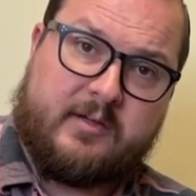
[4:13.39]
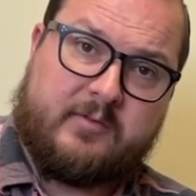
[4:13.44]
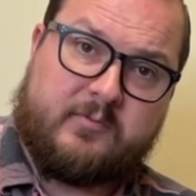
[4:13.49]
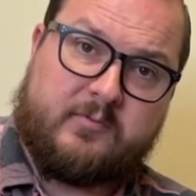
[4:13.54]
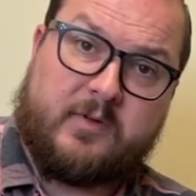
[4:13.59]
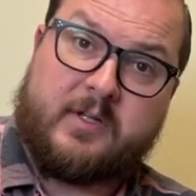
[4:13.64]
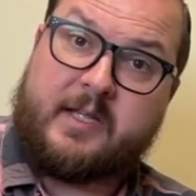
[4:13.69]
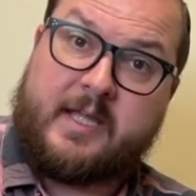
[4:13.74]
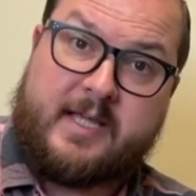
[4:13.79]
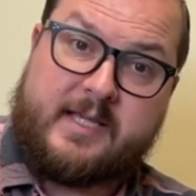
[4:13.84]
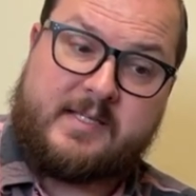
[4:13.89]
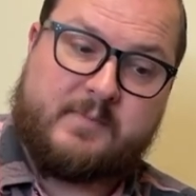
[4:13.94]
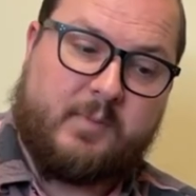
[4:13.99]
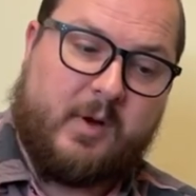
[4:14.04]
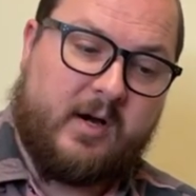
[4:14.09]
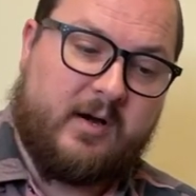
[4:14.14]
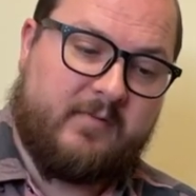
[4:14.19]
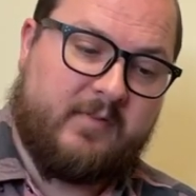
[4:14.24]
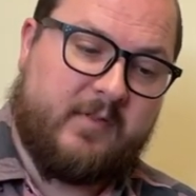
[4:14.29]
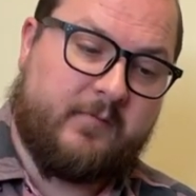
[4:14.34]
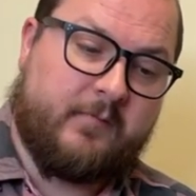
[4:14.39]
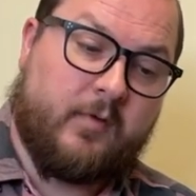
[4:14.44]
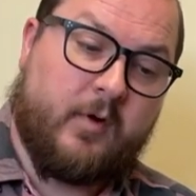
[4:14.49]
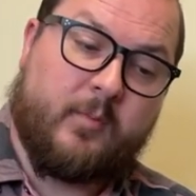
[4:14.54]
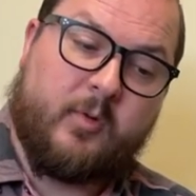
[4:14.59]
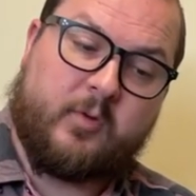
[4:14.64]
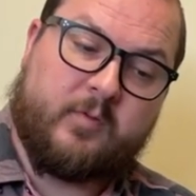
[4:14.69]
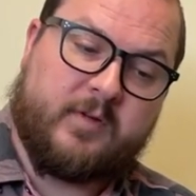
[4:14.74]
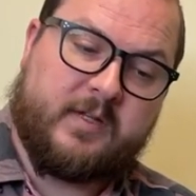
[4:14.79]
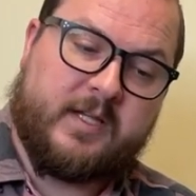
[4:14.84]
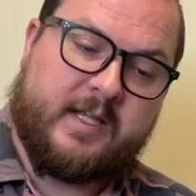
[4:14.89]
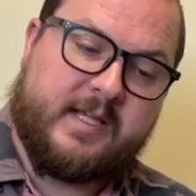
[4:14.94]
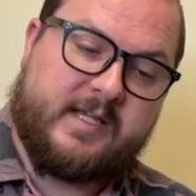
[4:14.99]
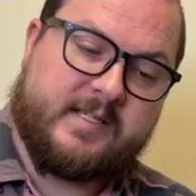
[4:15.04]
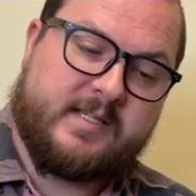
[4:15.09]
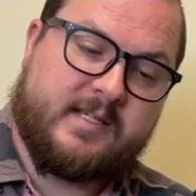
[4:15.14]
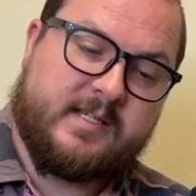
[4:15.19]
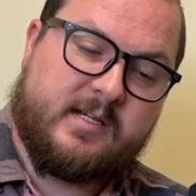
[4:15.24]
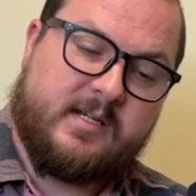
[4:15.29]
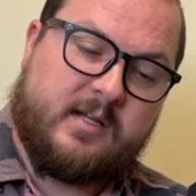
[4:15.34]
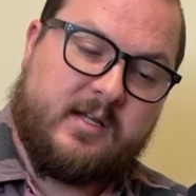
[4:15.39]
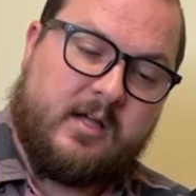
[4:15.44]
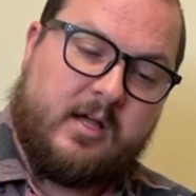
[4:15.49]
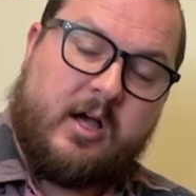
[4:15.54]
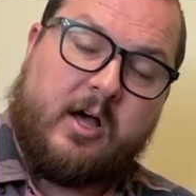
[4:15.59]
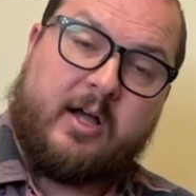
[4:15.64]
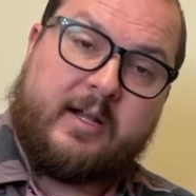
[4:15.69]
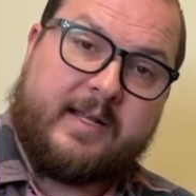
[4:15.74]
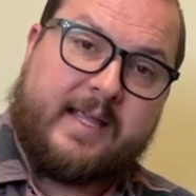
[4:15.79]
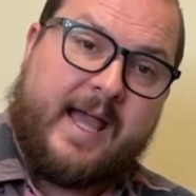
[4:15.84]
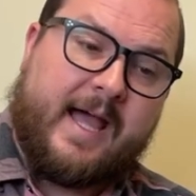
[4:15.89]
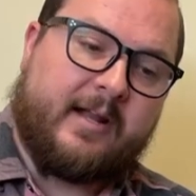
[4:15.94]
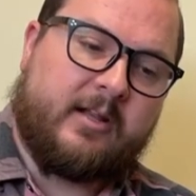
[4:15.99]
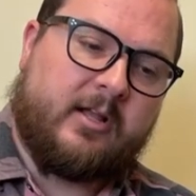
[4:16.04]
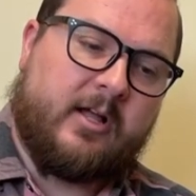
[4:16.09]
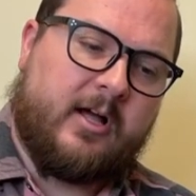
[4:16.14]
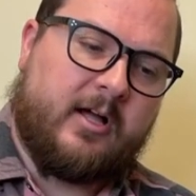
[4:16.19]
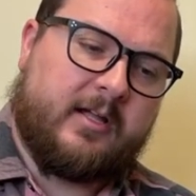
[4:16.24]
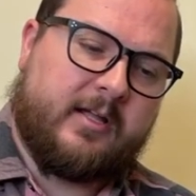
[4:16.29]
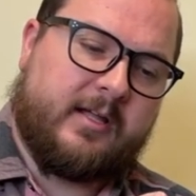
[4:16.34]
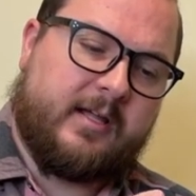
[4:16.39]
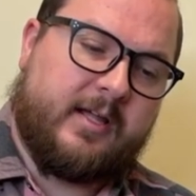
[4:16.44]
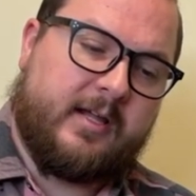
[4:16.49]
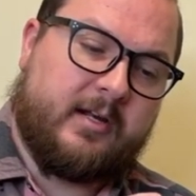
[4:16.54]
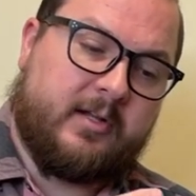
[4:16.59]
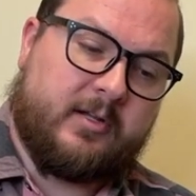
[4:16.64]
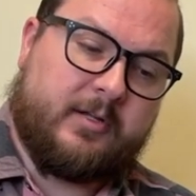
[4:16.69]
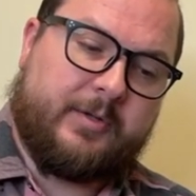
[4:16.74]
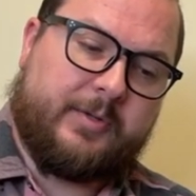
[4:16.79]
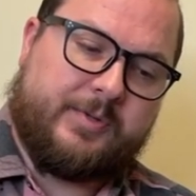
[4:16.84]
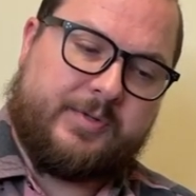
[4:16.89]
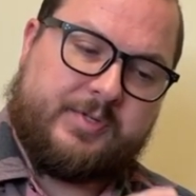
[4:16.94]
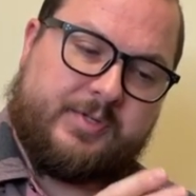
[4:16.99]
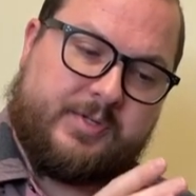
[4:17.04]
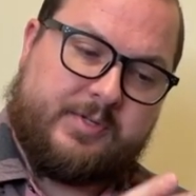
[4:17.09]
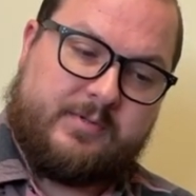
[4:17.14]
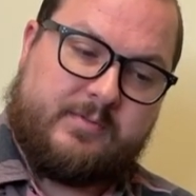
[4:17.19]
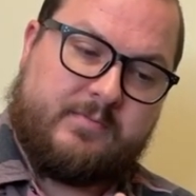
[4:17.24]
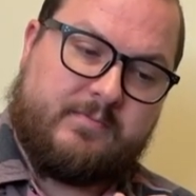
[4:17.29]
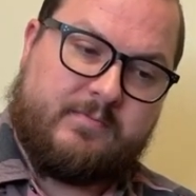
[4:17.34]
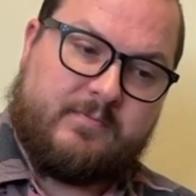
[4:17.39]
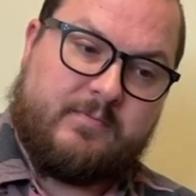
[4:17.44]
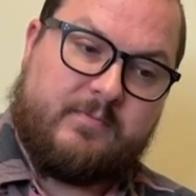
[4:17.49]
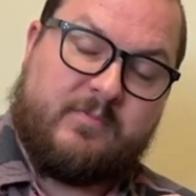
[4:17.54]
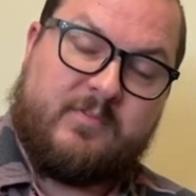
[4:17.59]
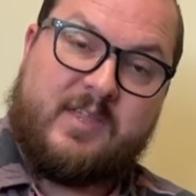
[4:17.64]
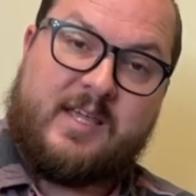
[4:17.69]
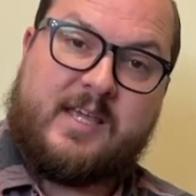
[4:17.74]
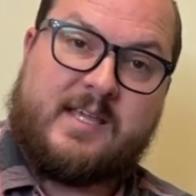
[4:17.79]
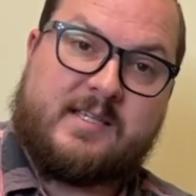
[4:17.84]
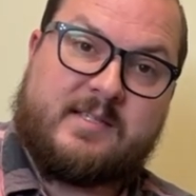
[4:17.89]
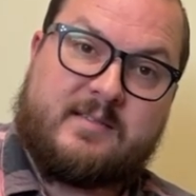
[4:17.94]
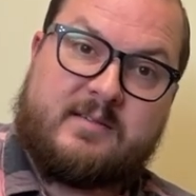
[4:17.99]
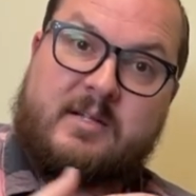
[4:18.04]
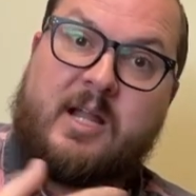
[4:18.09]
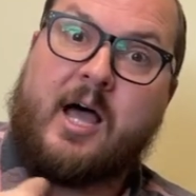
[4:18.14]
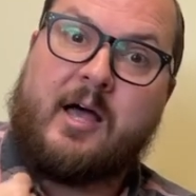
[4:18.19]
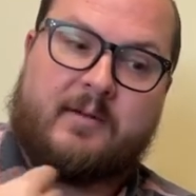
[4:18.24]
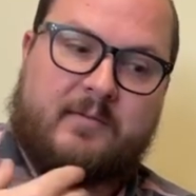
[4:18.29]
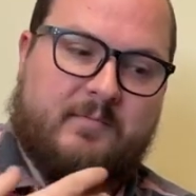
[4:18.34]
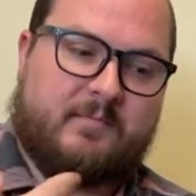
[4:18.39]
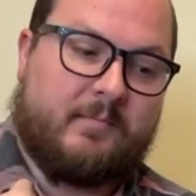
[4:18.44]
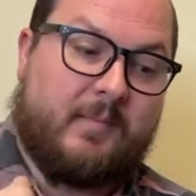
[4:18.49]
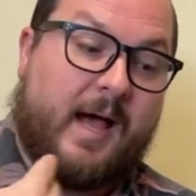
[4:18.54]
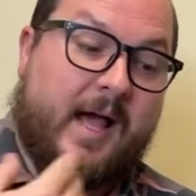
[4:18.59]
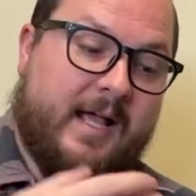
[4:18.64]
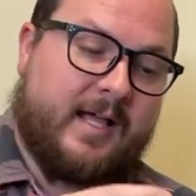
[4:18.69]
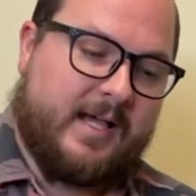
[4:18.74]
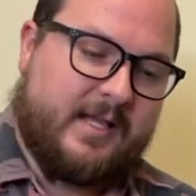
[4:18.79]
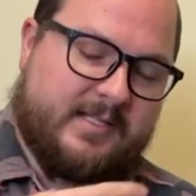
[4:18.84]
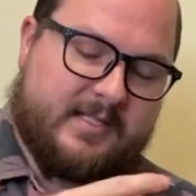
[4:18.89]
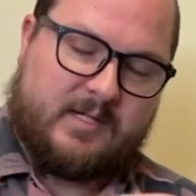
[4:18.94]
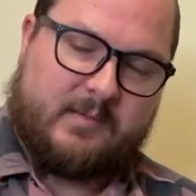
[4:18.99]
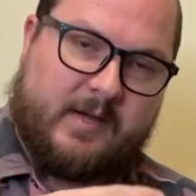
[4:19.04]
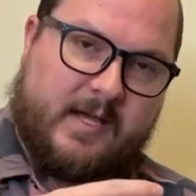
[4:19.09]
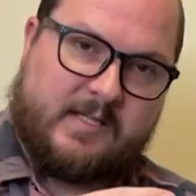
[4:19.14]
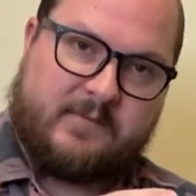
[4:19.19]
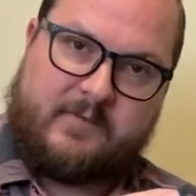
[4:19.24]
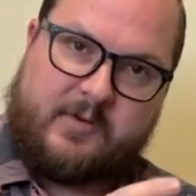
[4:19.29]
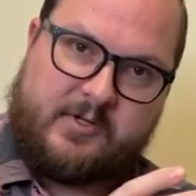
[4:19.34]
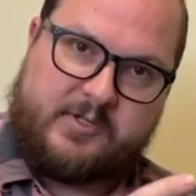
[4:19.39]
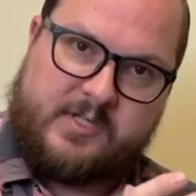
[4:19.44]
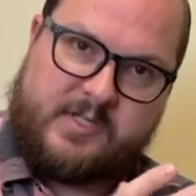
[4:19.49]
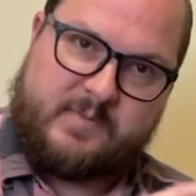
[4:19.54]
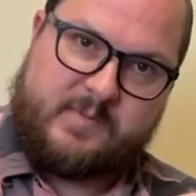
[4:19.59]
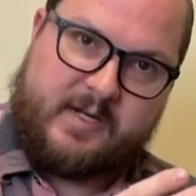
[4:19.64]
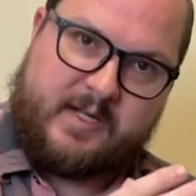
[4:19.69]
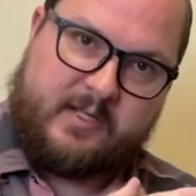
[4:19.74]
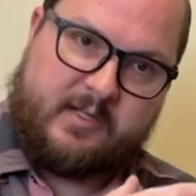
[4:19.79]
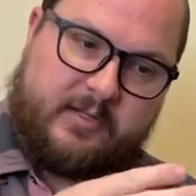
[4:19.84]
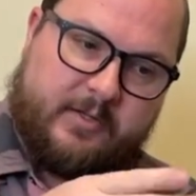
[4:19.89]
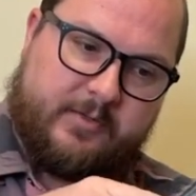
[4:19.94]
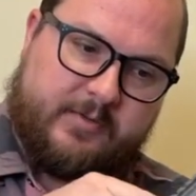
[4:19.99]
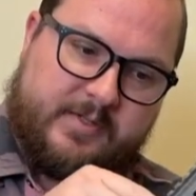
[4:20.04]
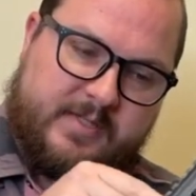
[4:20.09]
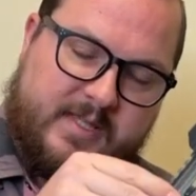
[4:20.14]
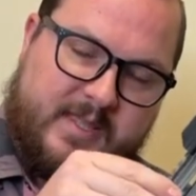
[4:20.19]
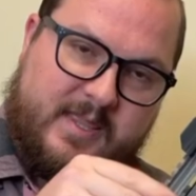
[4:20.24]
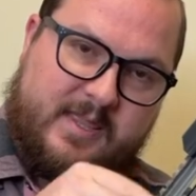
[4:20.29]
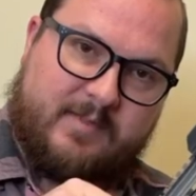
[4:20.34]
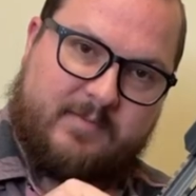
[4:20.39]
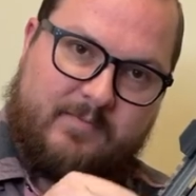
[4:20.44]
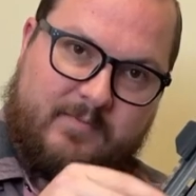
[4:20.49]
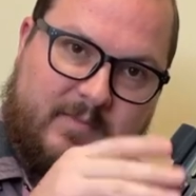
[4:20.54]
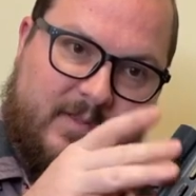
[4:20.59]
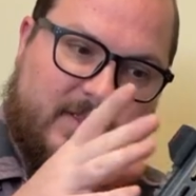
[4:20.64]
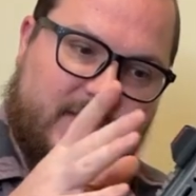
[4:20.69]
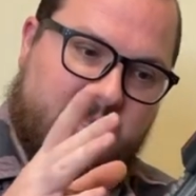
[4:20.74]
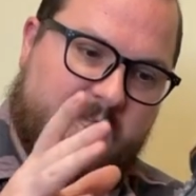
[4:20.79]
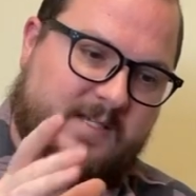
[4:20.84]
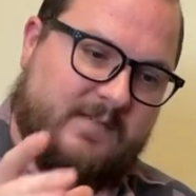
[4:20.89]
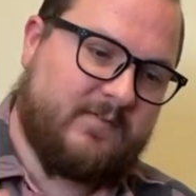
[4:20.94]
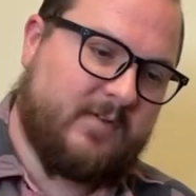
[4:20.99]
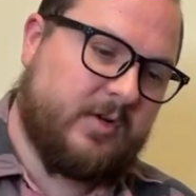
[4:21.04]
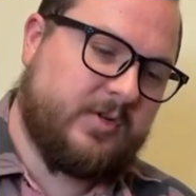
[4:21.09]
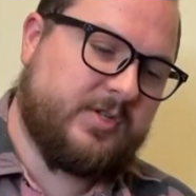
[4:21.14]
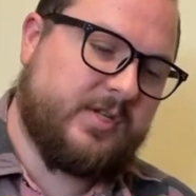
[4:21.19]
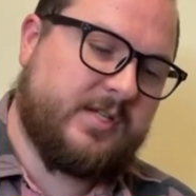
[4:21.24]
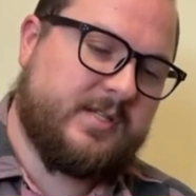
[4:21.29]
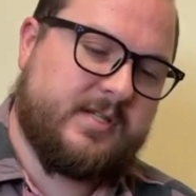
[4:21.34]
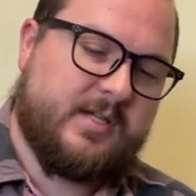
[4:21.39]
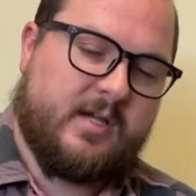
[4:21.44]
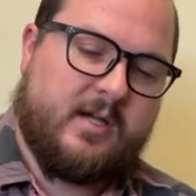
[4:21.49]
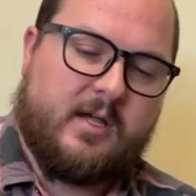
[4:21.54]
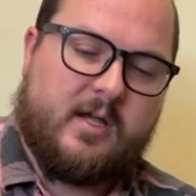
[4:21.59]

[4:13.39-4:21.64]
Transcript: release. Part of the formal release on Gabalog includes these, not my customized versions, but includes these versions.